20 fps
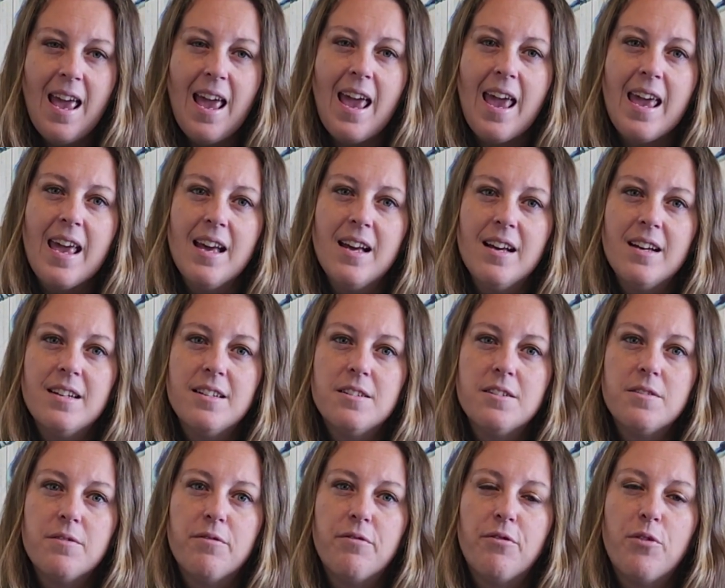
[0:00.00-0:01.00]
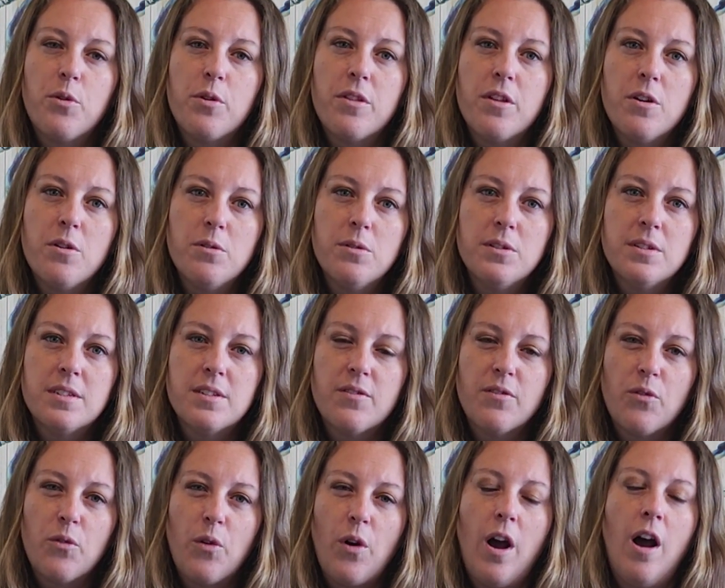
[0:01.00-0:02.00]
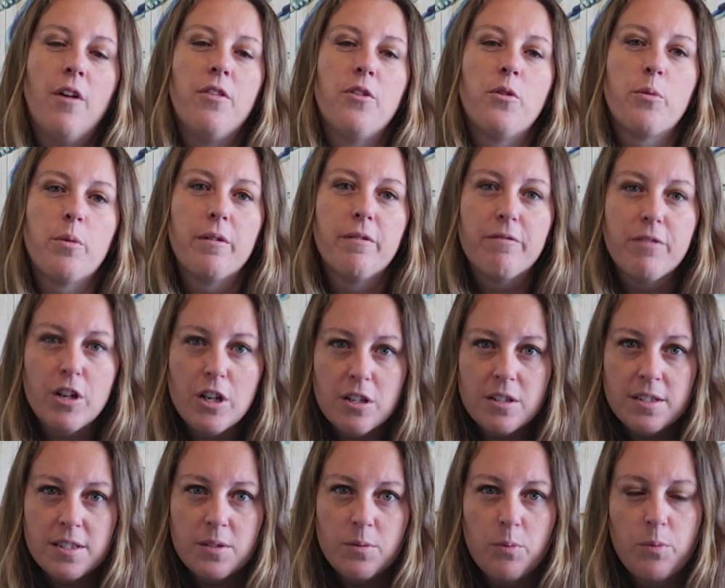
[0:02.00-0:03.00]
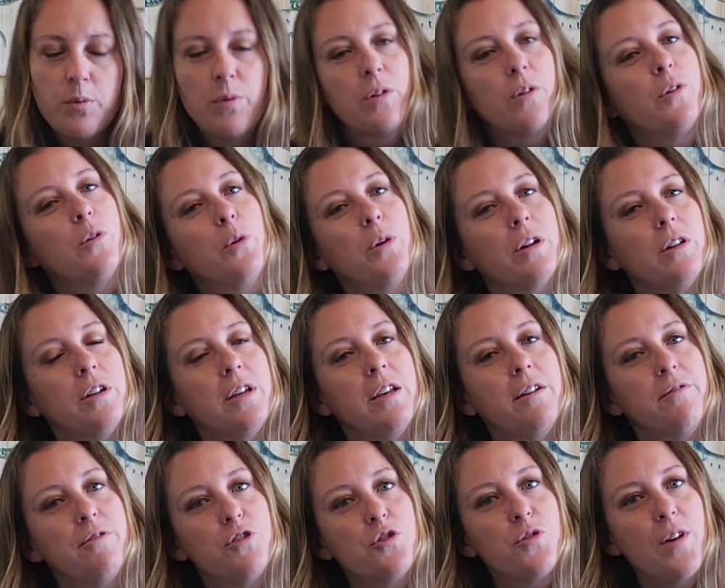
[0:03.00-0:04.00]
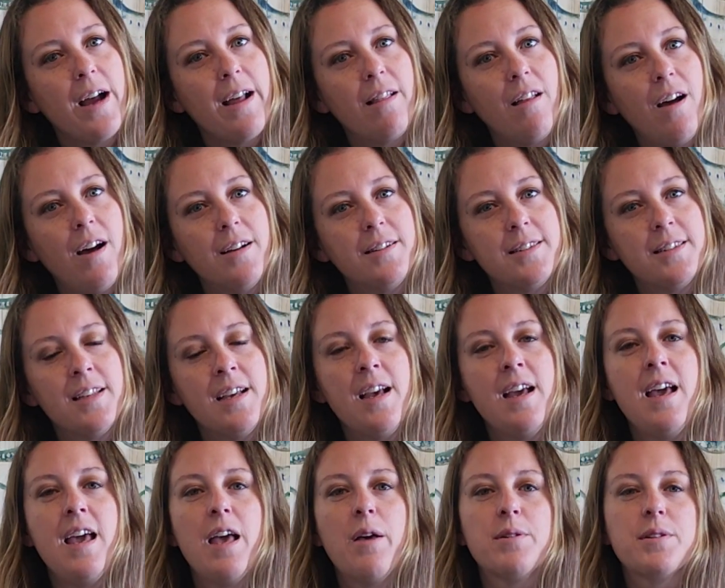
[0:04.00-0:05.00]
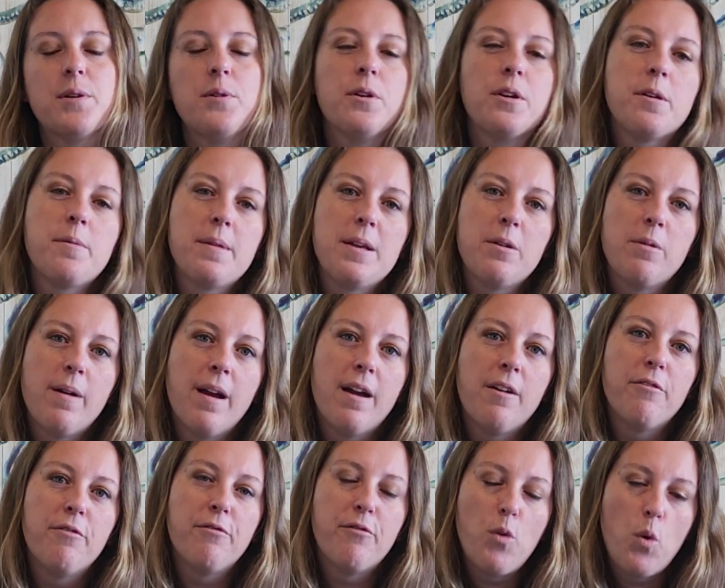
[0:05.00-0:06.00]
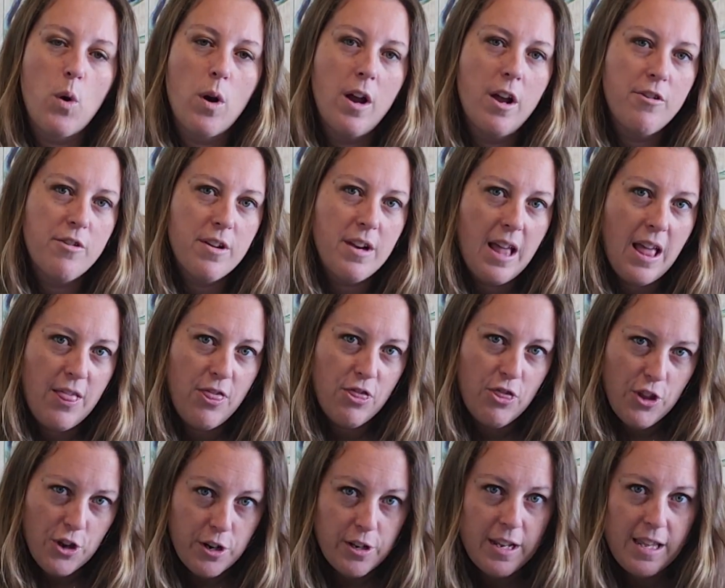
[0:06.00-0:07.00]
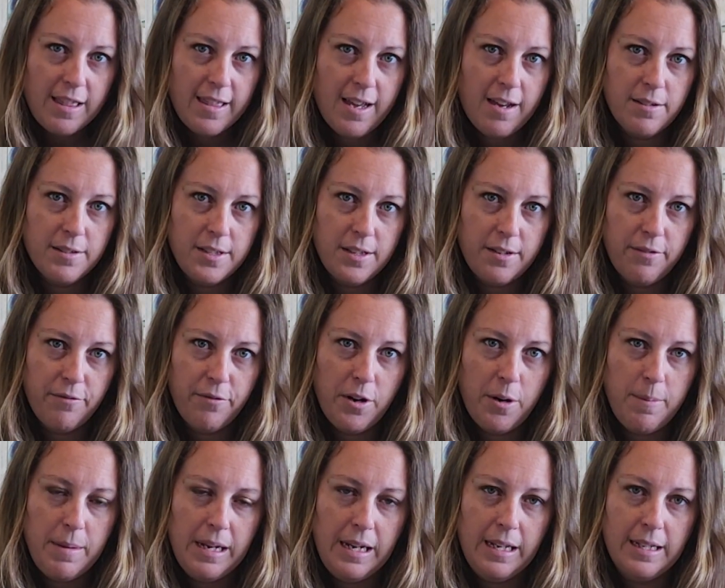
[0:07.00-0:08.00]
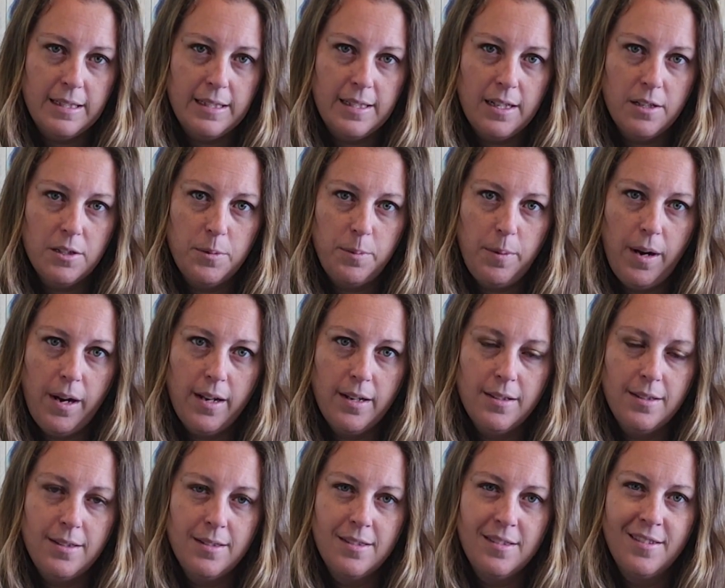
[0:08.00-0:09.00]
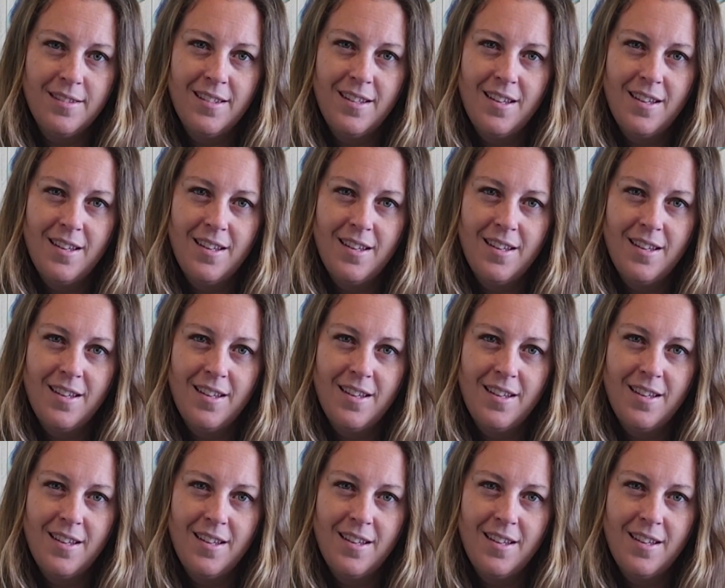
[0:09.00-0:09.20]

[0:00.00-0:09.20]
And for those on the reverse, who are looking for dry lots, it was going to be around $430,000 for a median sales price.